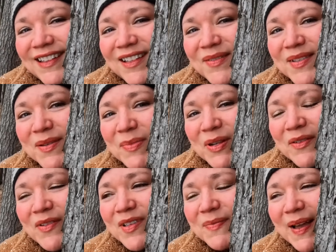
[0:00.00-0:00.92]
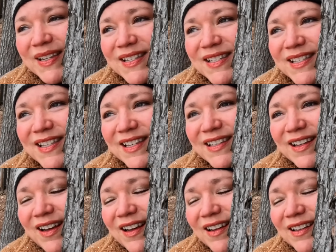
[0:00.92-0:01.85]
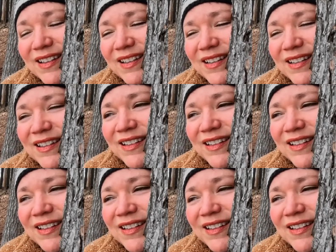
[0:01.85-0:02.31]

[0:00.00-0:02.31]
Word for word: It was a beautiful spot to sit and hug and